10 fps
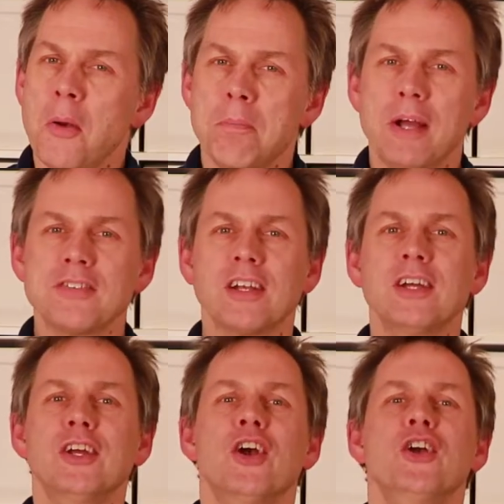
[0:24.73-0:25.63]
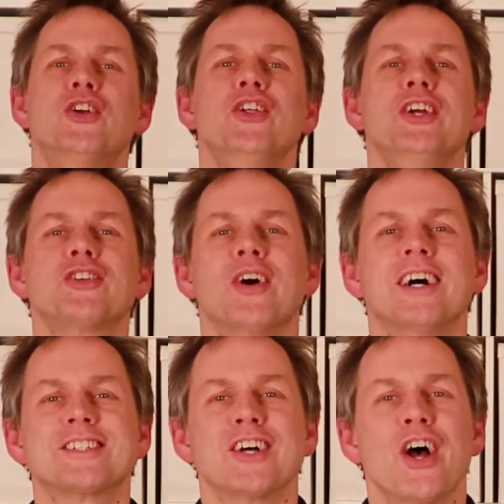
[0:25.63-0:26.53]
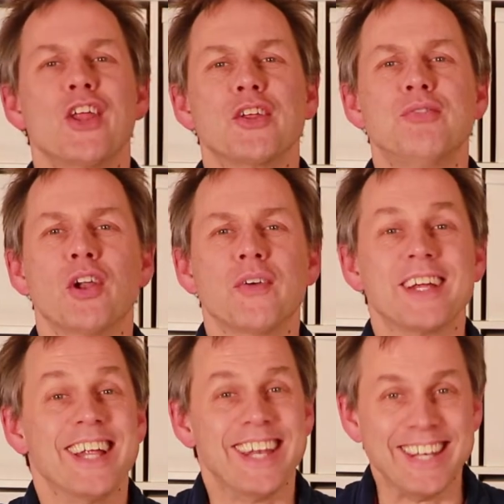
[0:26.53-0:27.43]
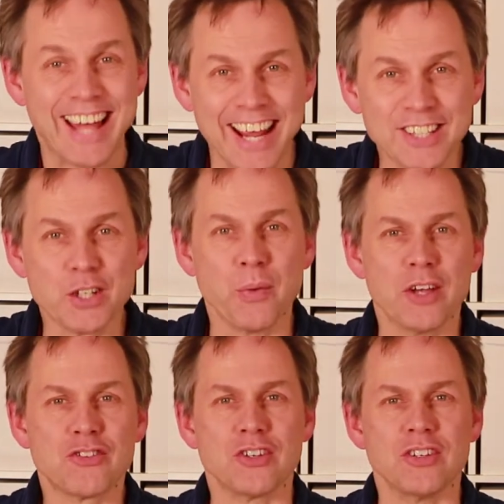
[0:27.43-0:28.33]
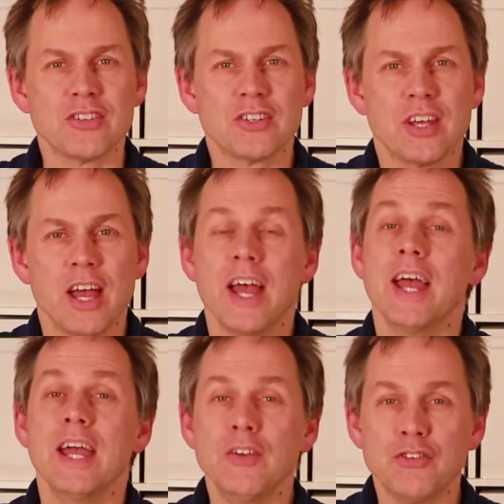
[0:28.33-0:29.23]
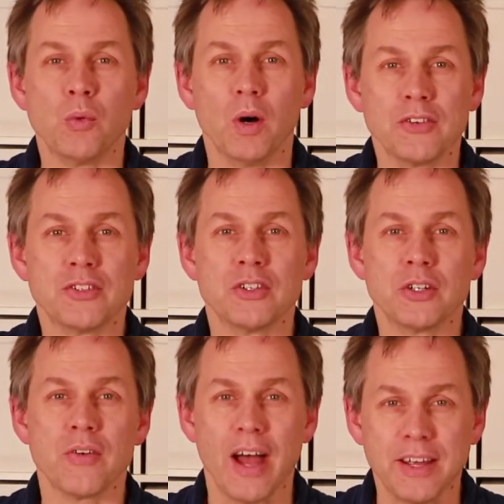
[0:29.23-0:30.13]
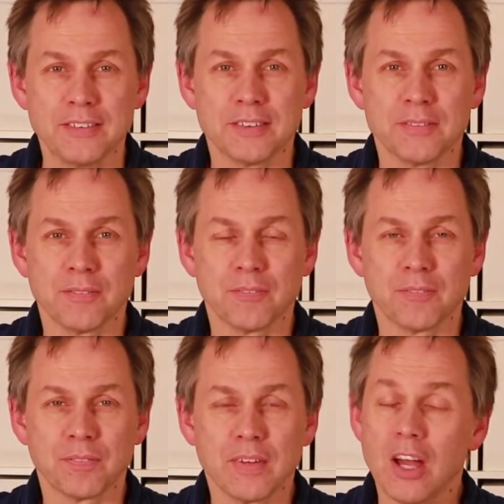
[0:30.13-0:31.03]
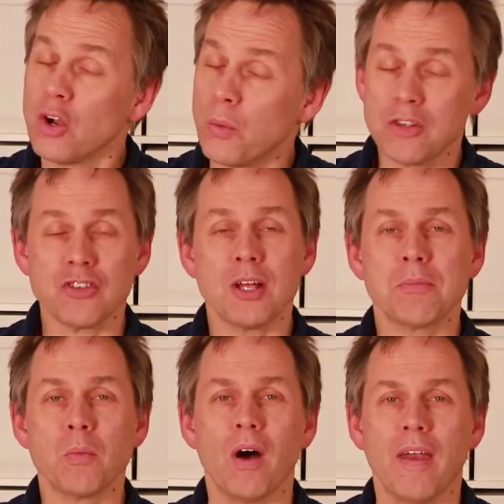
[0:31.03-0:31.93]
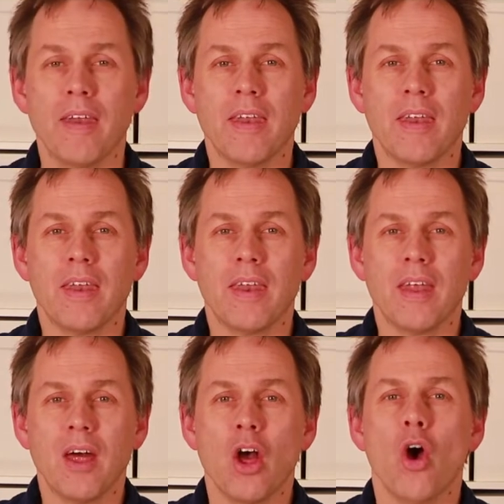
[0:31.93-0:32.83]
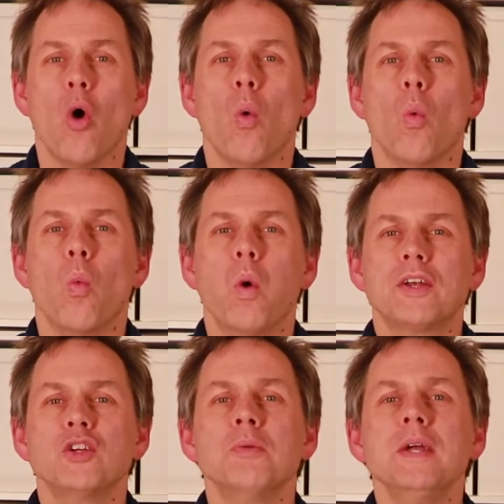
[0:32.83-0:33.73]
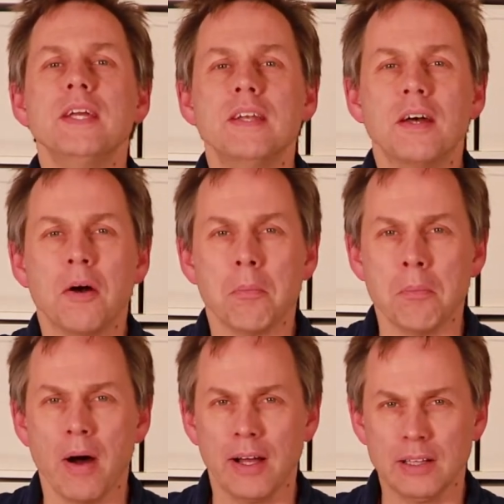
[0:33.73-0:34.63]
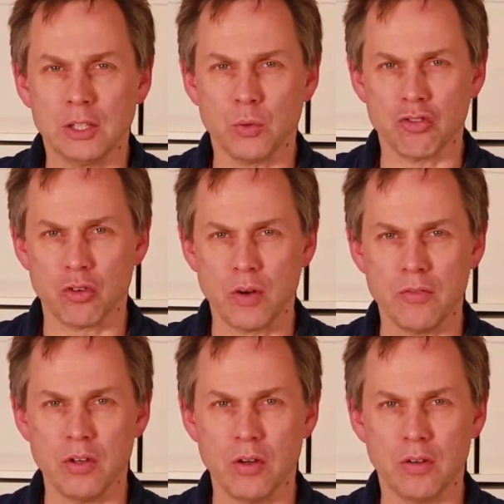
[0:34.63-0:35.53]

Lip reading: Basically, you need to answer the following 9 questions if you want to do it right. Question number 1. What do you mean by a literature review?